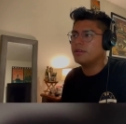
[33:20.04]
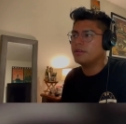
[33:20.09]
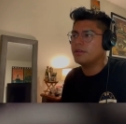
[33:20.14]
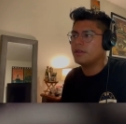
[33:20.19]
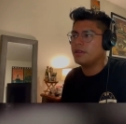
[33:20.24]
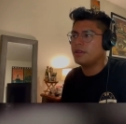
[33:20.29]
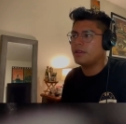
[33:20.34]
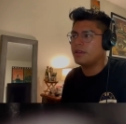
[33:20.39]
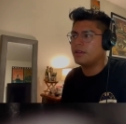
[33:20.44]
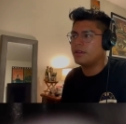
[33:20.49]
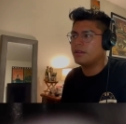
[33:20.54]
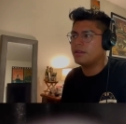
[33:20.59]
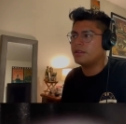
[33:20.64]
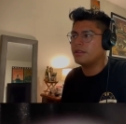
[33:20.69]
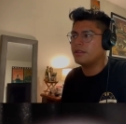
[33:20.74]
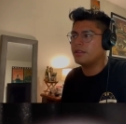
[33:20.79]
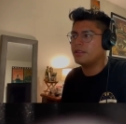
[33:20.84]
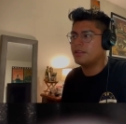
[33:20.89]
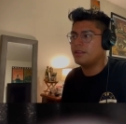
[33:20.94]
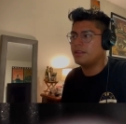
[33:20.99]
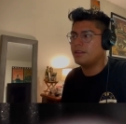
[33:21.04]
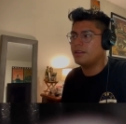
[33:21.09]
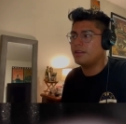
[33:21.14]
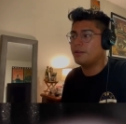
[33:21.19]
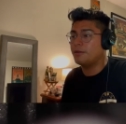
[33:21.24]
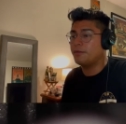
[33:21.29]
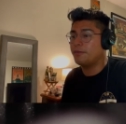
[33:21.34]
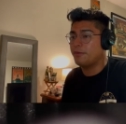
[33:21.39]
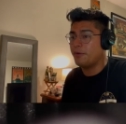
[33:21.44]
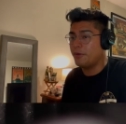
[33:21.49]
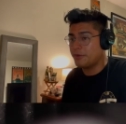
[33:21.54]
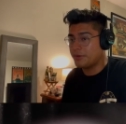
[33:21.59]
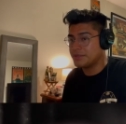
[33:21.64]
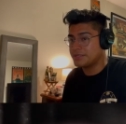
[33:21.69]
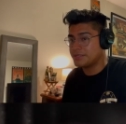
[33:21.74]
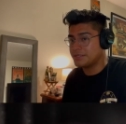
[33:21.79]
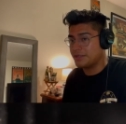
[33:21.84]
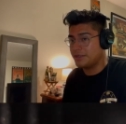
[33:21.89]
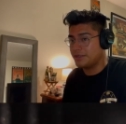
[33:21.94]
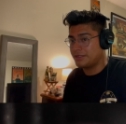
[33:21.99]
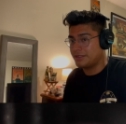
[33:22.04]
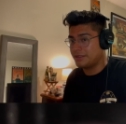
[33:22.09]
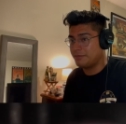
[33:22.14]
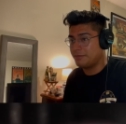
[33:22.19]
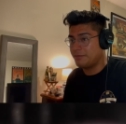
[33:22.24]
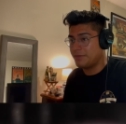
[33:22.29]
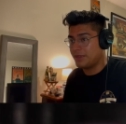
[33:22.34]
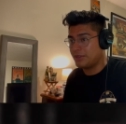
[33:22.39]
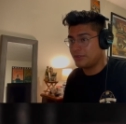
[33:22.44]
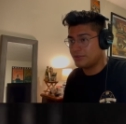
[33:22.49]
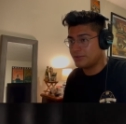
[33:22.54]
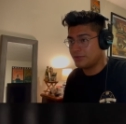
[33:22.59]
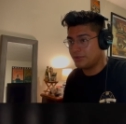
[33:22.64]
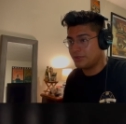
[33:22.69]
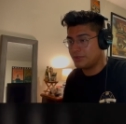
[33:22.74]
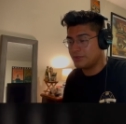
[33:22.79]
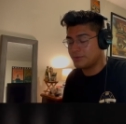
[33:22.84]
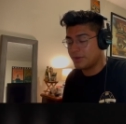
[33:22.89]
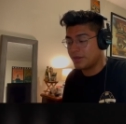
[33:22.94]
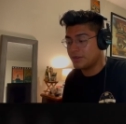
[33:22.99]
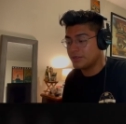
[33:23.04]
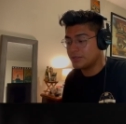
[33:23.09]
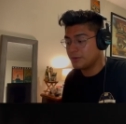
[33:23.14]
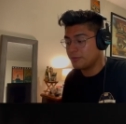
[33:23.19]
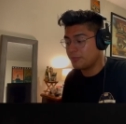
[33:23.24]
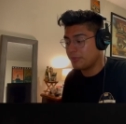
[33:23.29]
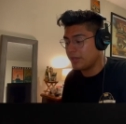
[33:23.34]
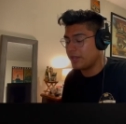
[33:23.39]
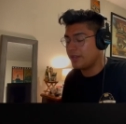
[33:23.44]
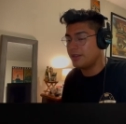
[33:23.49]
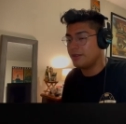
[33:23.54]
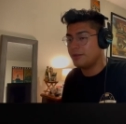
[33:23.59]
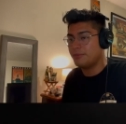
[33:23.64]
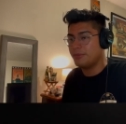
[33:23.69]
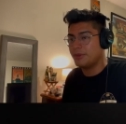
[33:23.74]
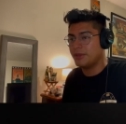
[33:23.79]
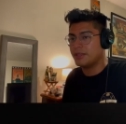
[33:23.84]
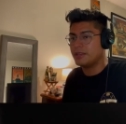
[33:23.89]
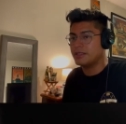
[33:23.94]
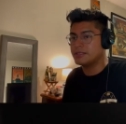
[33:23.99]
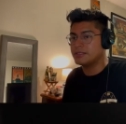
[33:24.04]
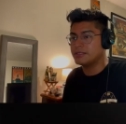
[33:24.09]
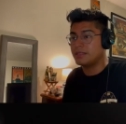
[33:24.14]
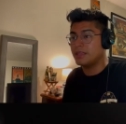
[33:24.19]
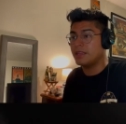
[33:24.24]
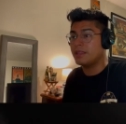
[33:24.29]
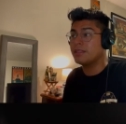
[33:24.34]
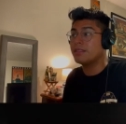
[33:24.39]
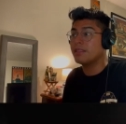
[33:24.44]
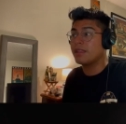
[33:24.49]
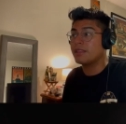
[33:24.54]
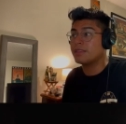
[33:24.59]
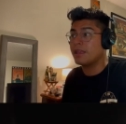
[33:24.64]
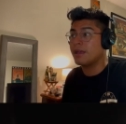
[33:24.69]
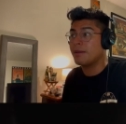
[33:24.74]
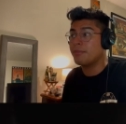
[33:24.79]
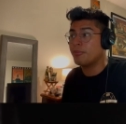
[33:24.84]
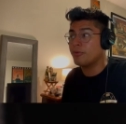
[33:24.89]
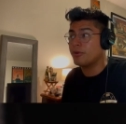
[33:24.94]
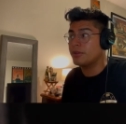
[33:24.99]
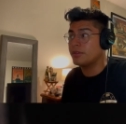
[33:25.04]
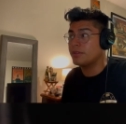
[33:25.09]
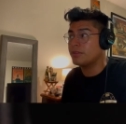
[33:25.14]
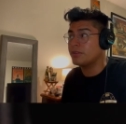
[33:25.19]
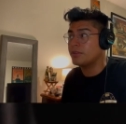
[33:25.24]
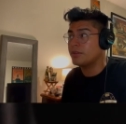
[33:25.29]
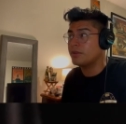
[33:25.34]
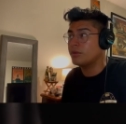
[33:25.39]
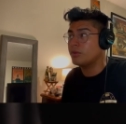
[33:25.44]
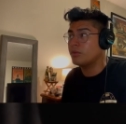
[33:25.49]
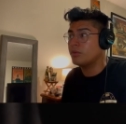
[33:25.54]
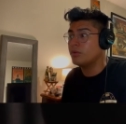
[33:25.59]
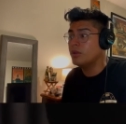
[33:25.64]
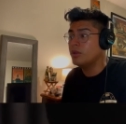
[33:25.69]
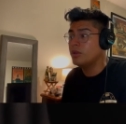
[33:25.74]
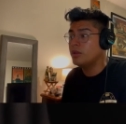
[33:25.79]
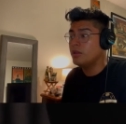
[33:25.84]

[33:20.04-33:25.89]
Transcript: and they need to focus on making sure these writers are paid, because then at that point too,